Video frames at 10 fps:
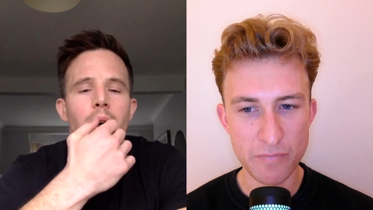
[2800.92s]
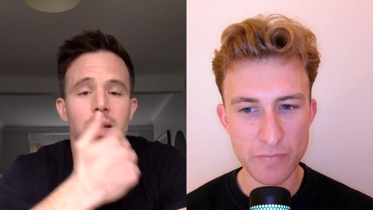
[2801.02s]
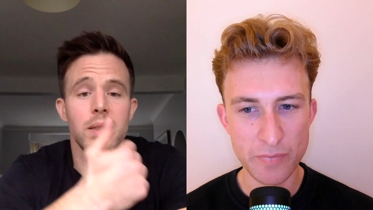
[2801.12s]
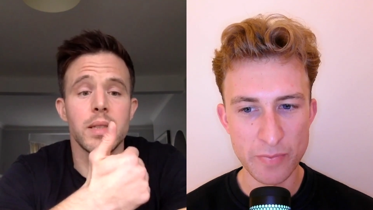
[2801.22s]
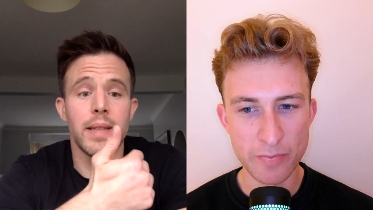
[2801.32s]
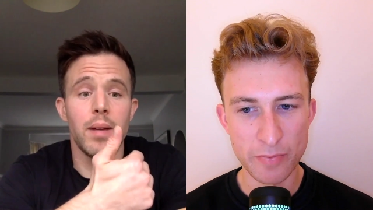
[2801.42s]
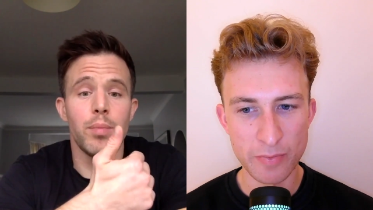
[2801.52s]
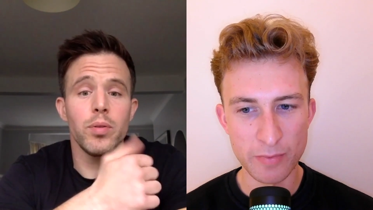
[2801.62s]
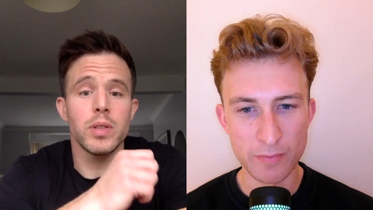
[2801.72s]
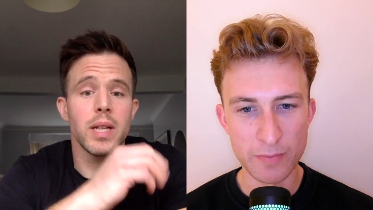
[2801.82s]

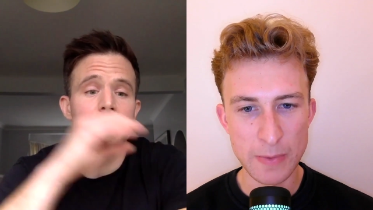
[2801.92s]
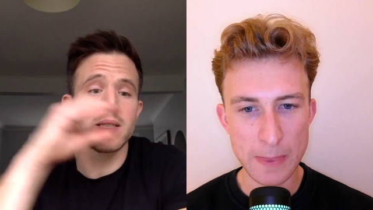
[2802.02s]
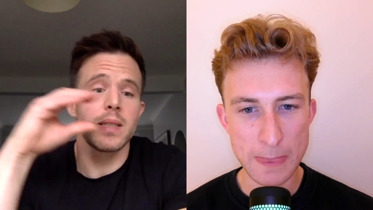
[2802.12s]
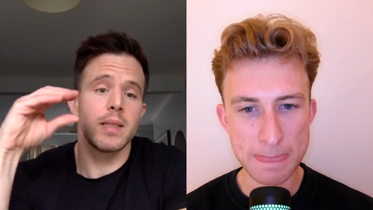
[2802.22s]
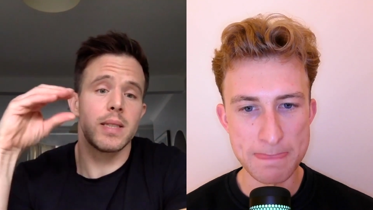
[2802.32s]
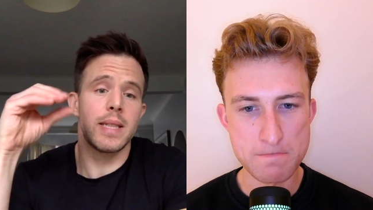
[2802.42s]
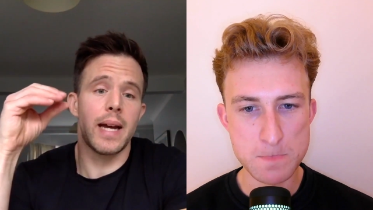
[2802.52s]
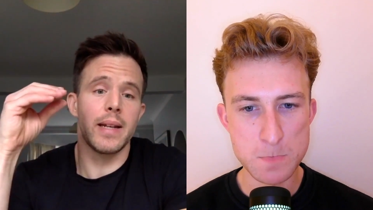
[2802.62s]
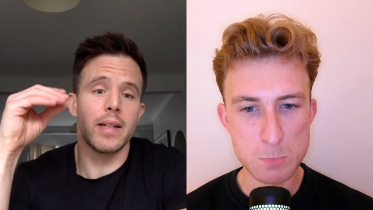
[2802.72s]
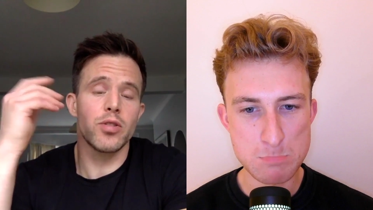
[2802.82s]
Speaker 1: unstable. It's like
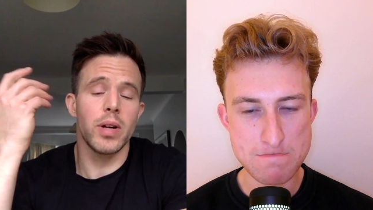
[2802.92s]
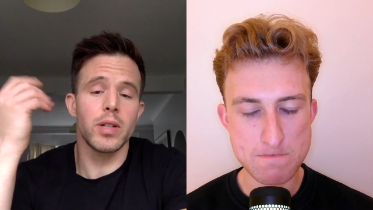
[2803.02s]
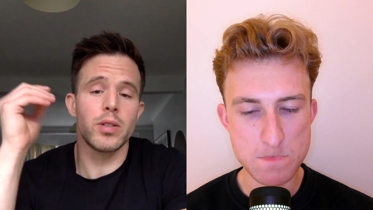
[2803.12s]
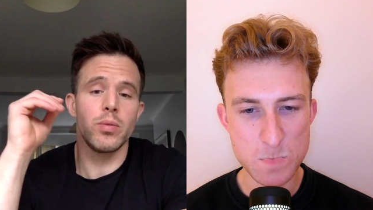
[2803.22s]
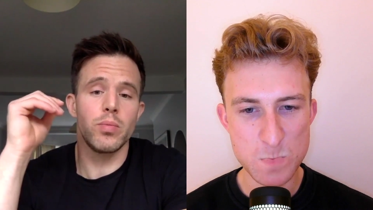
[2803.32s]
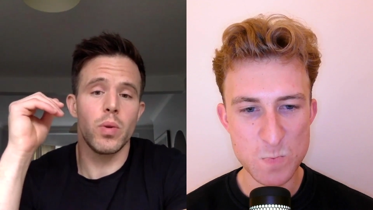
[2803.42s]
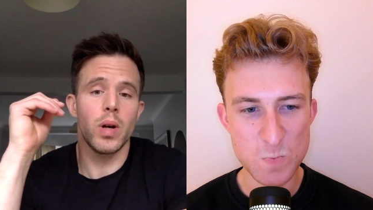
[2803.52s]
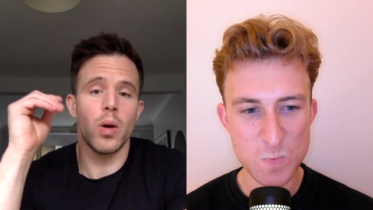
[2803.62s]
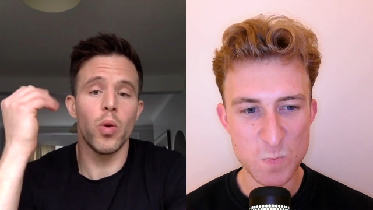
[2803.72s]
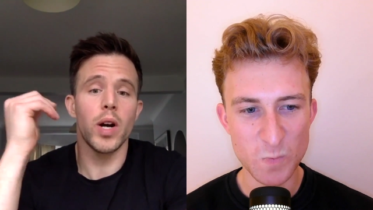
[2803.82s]
standing trying to do
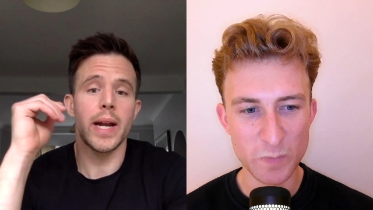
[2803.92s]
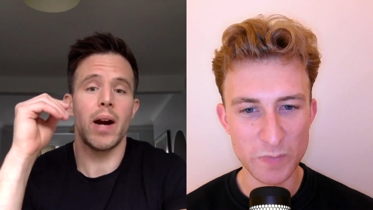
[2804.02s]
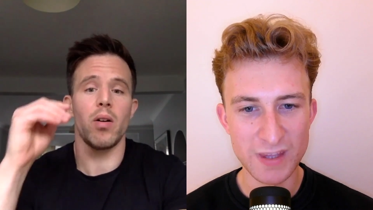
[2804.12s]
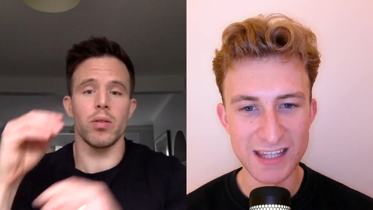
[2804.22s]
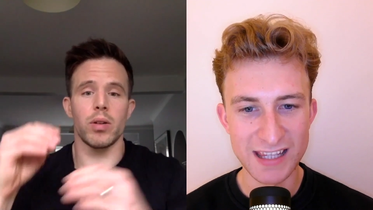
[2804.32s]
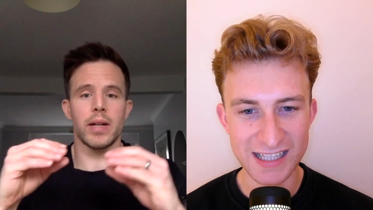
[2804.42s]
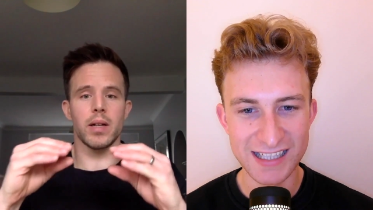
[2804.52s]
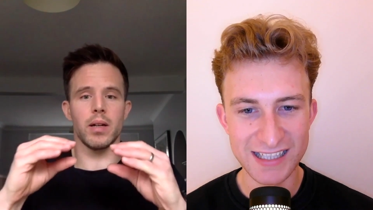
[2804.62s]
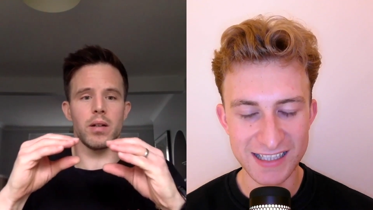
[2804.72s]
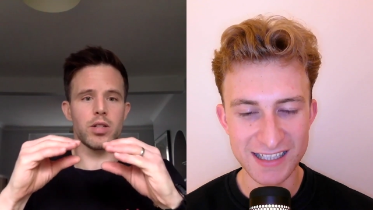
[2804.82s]
a workout on like
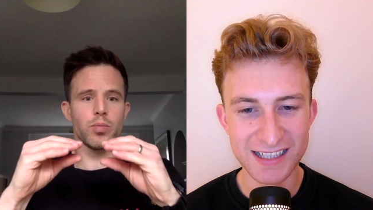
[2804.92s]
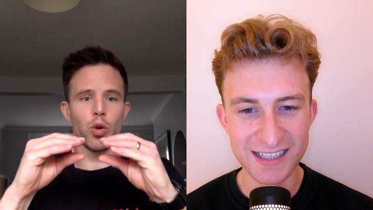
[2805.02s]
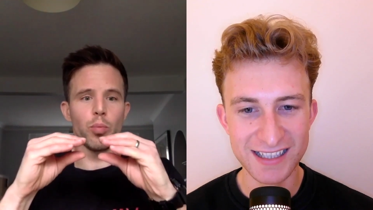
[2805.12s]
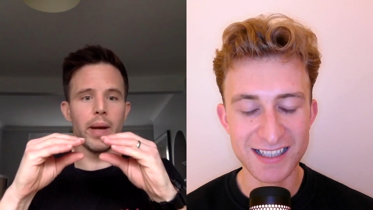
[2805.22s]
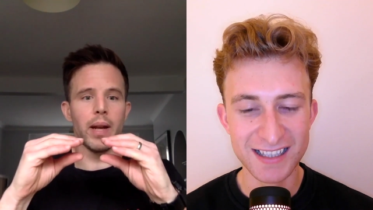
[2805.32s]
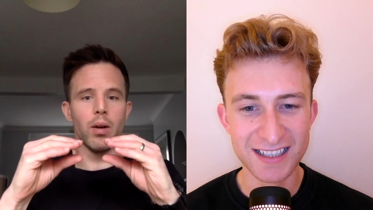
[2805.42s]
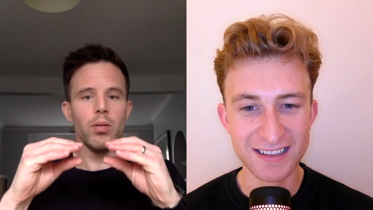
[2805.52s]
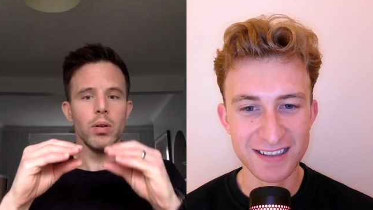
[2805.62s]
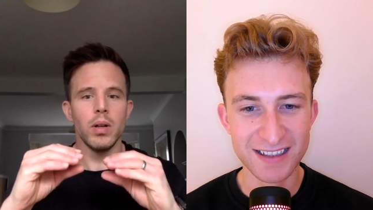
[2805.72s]
a, a small pillow,